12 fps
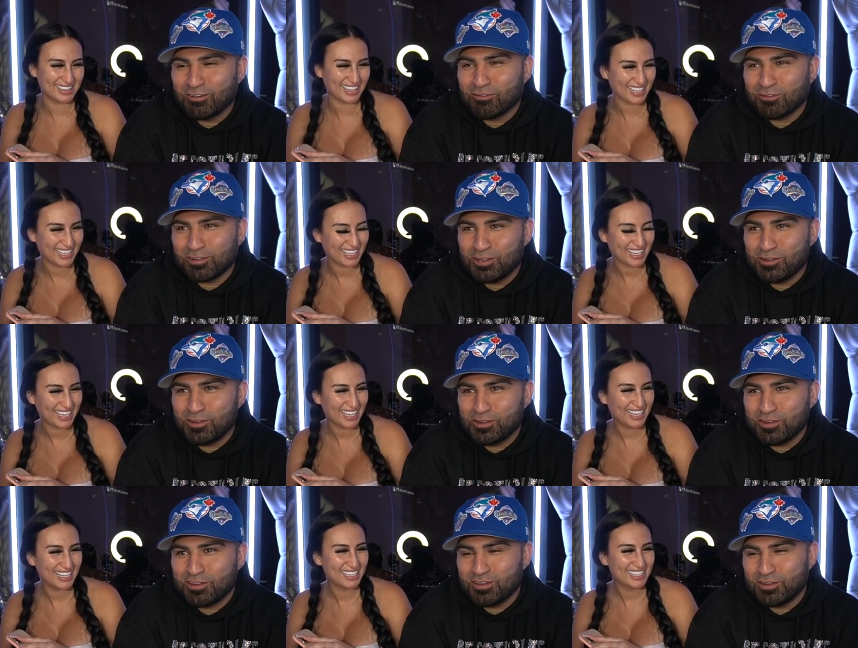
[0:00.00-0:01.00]
Speaker 1: oh, you
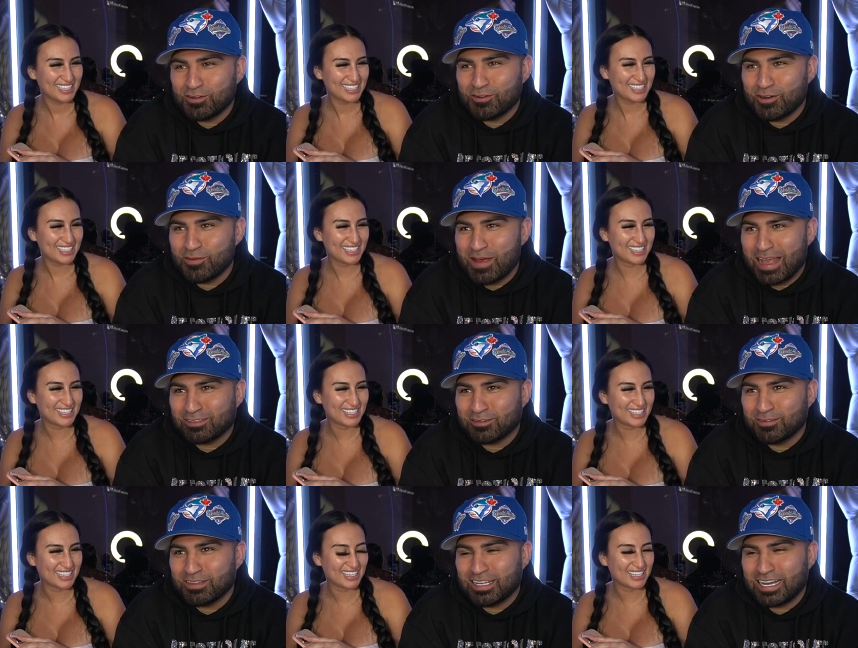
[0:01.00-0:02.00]
you're going
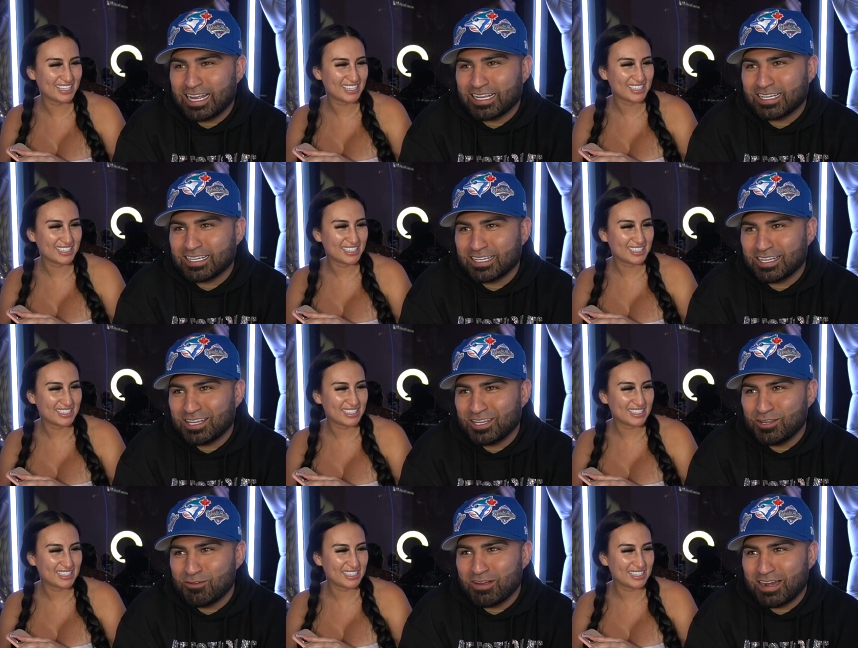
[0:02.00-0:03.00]
bathroom and then like
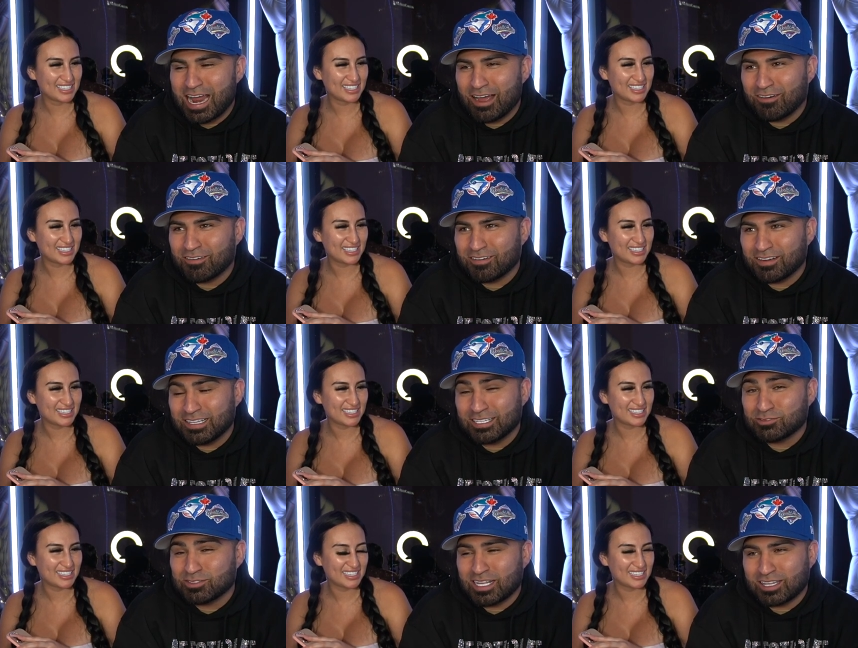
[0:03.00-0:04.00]
you went out and
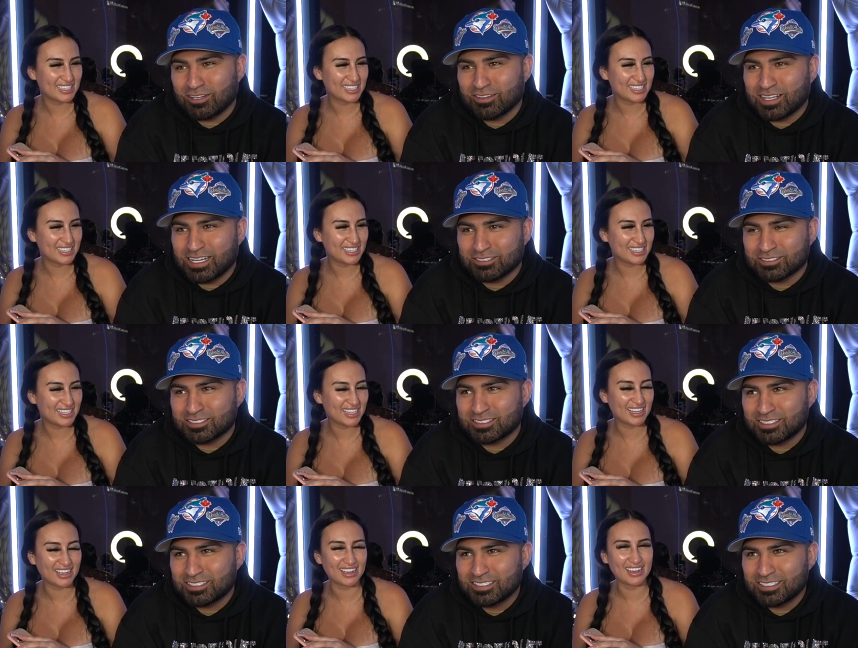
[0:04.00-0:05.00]
this was at the other house.
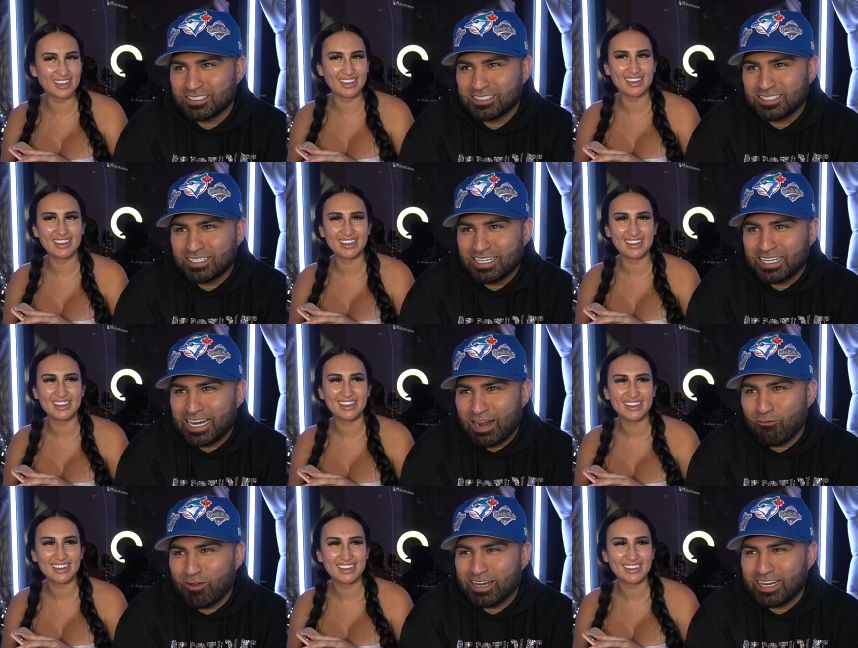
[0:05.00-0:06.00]
Uh-huh. and
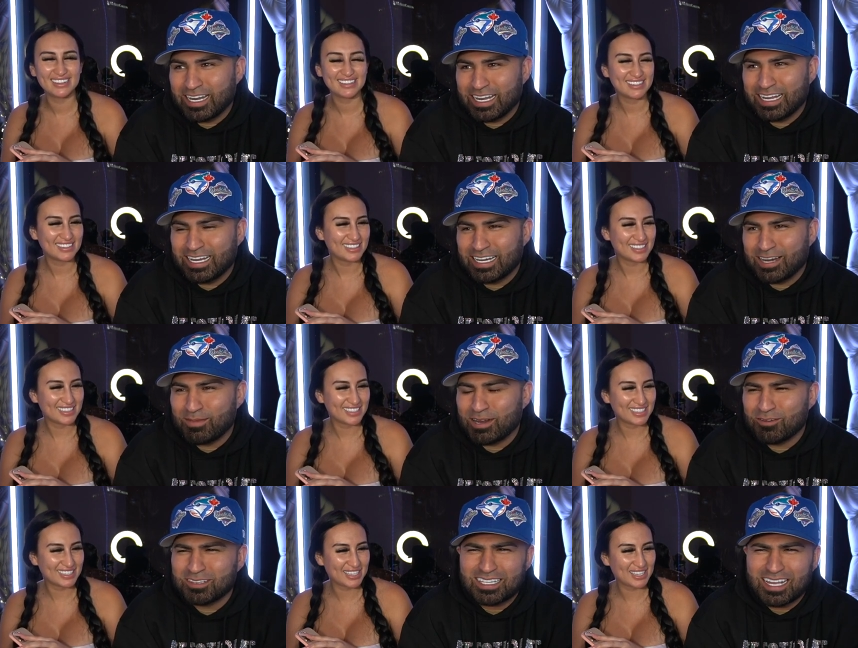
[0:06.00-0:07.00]
I went in. I'm
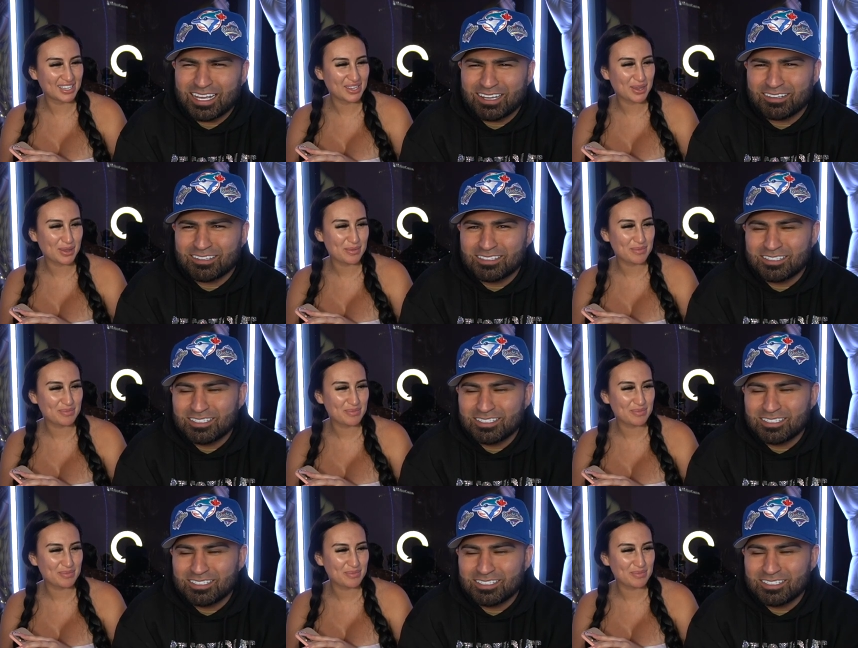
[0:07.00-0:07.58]
like, what the hell?